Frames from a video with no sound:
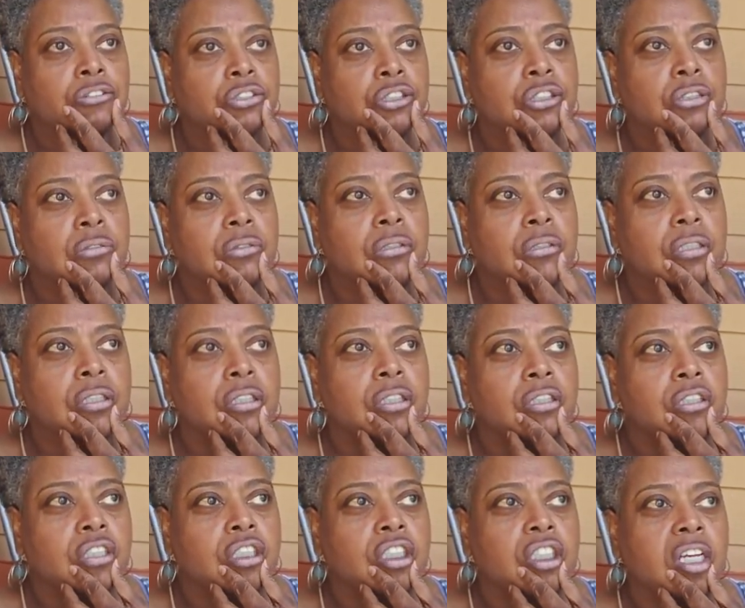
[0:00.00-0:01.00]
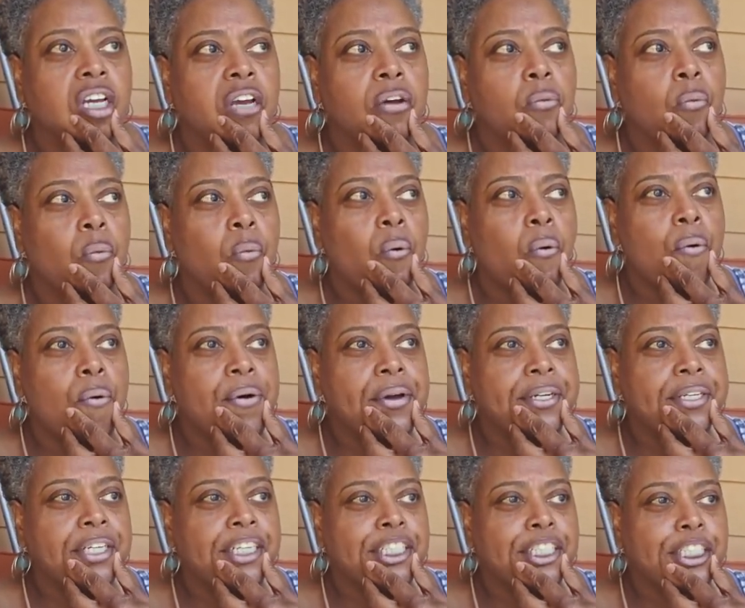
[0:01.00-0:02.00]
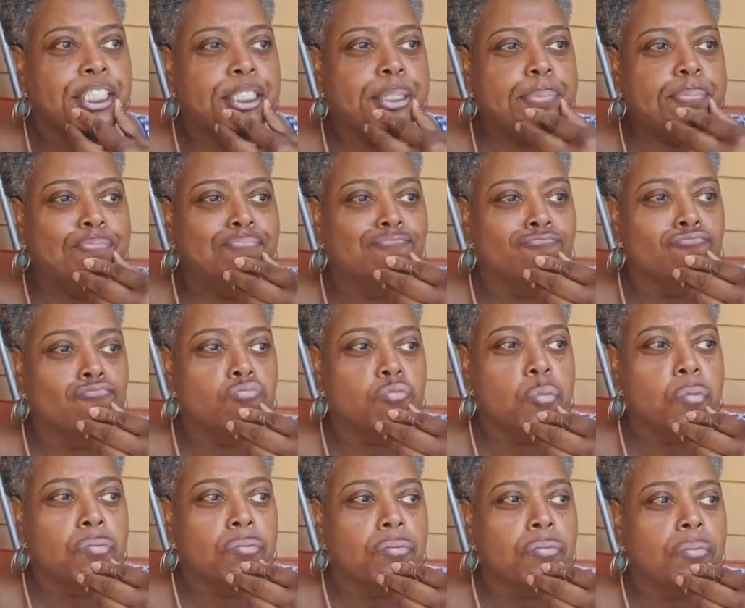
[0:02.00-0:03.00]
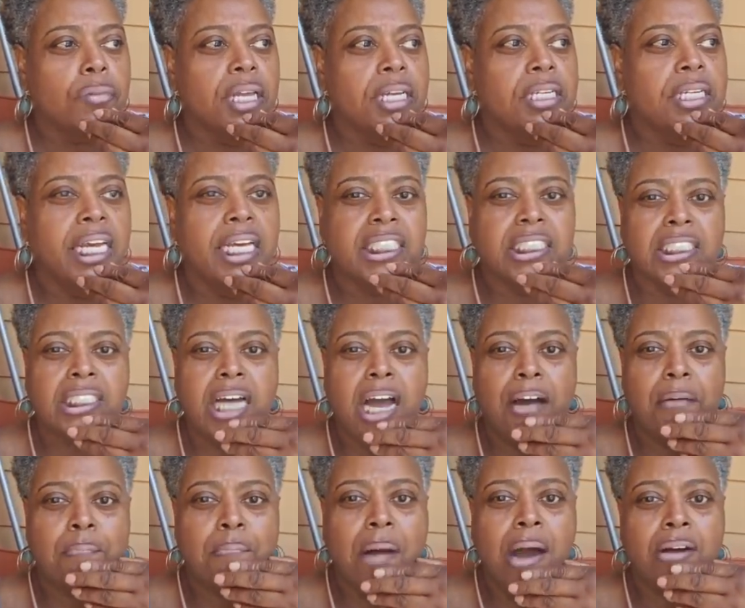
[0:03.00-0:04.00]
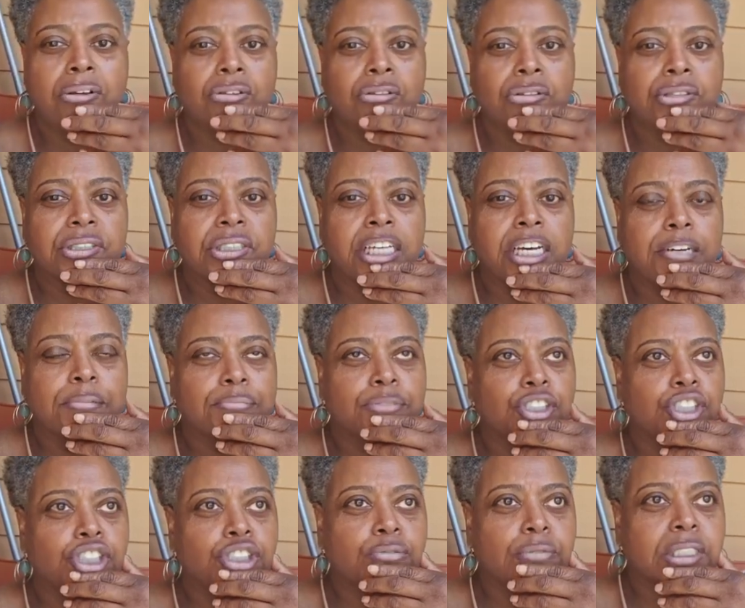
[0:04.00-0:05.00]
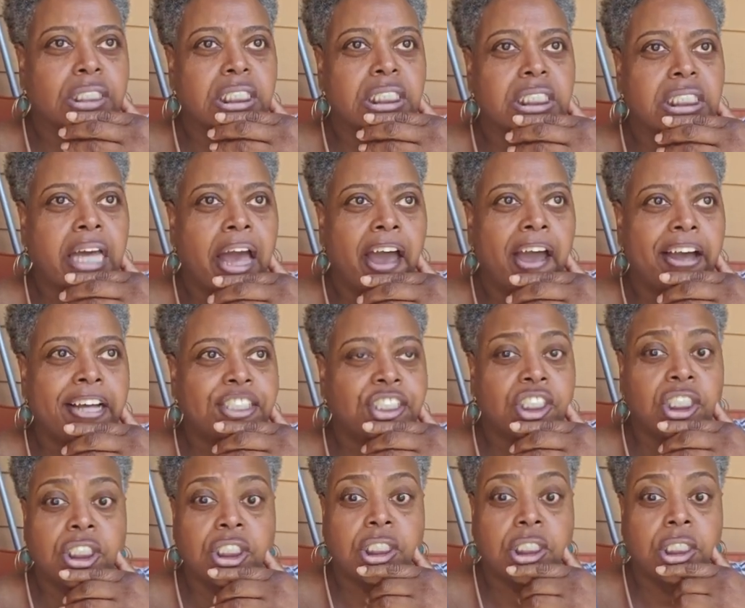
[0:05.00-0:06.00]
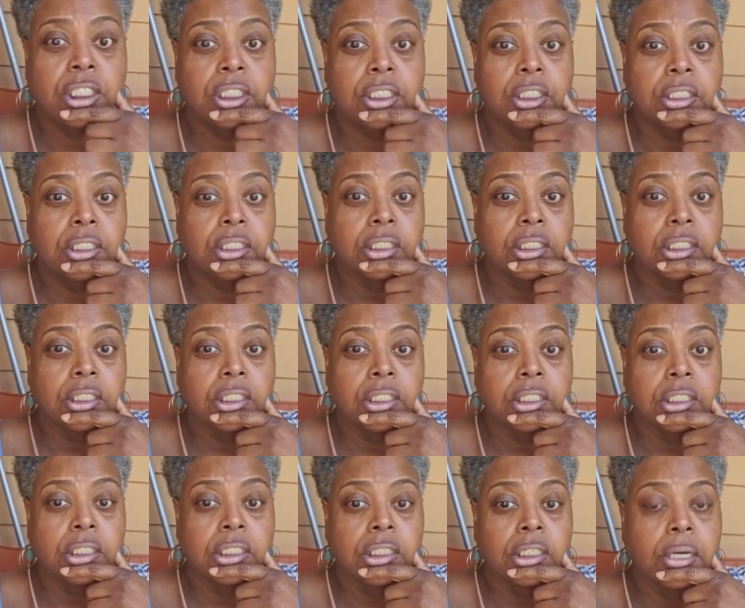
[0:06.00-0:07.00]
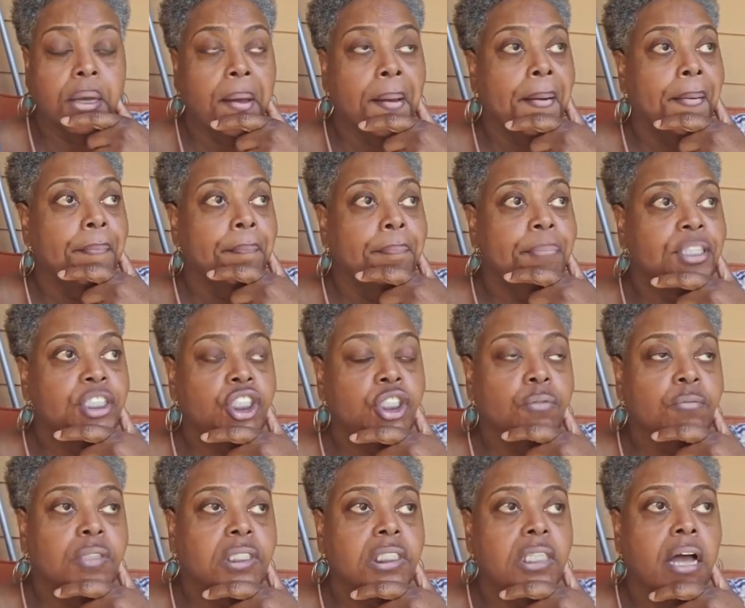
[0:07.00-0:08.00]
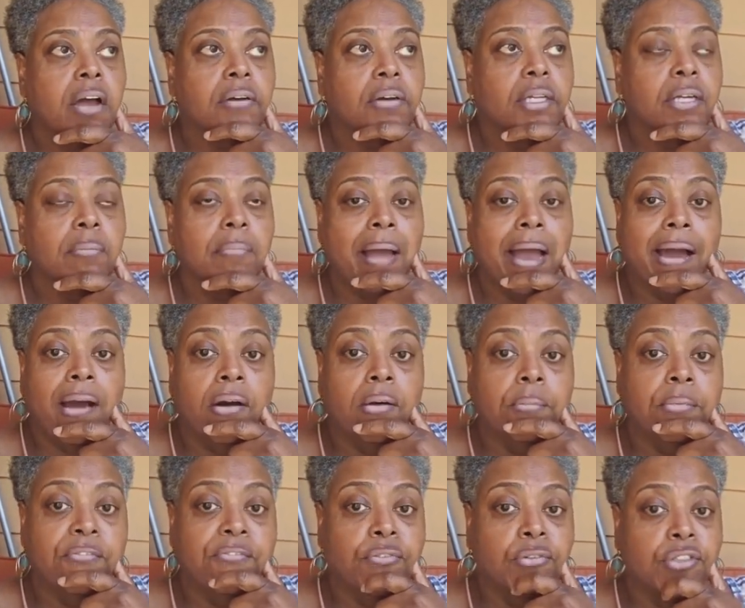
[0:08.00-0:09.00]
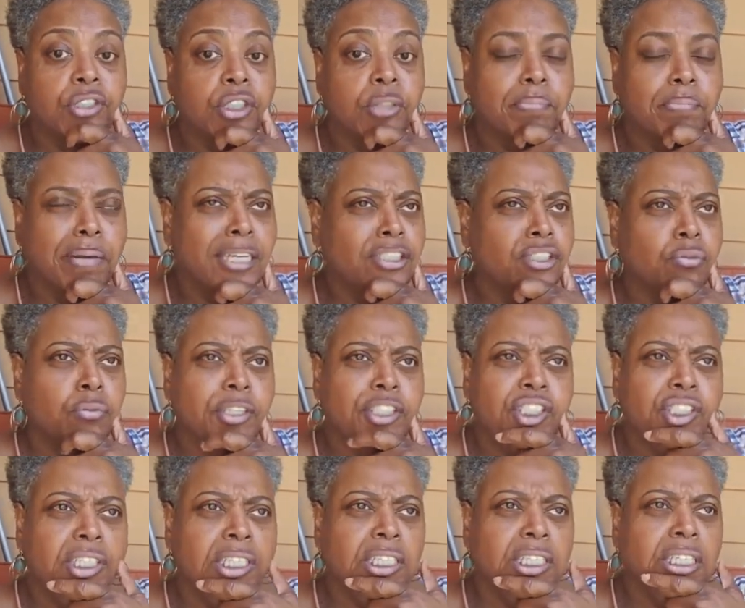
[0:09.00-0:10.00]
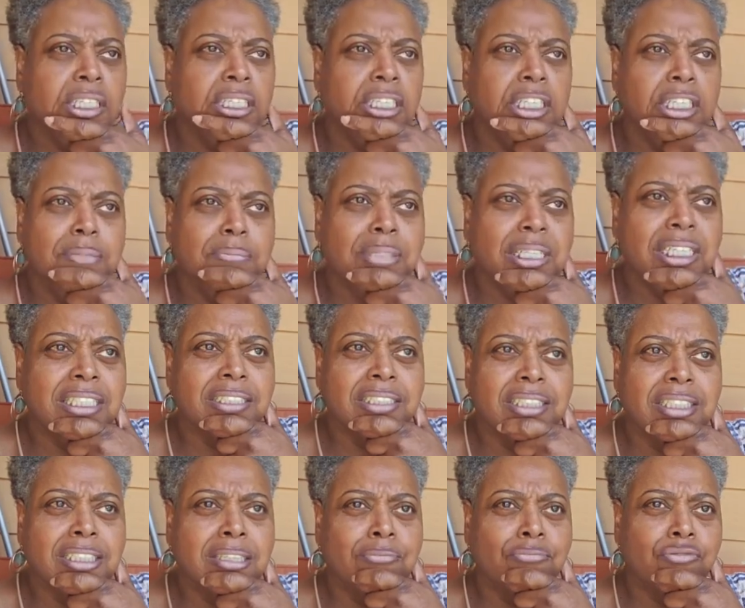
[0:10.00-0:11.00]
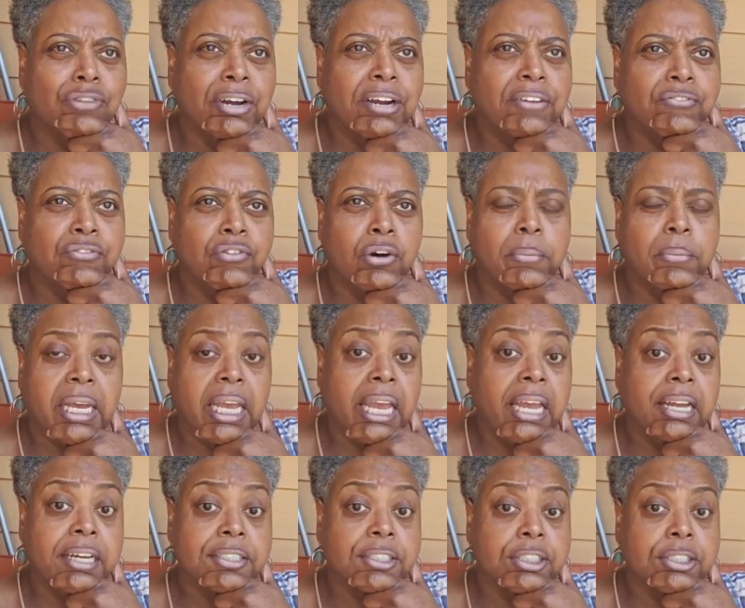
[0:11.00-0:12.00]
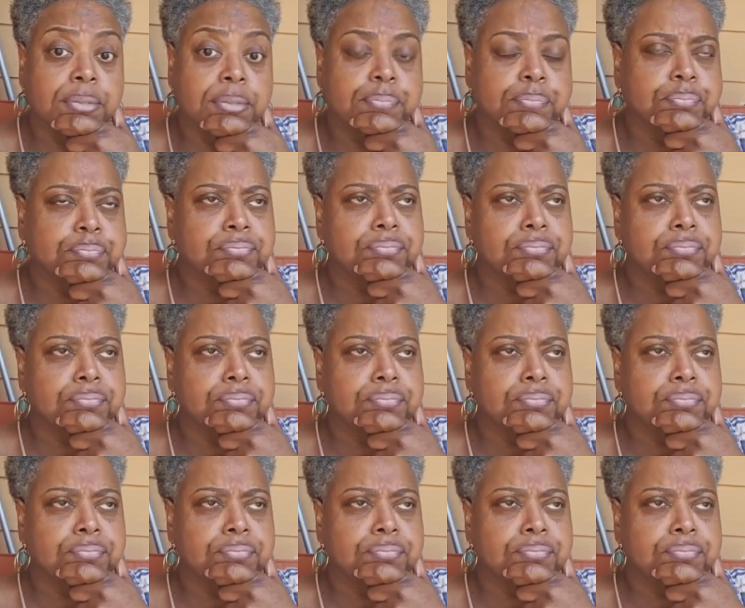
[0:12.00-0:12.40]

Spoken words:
She had worn Next Top Model or something, and she was a size 16. But she was talking about, before she passed away, she ended up getting some rare form of cancer.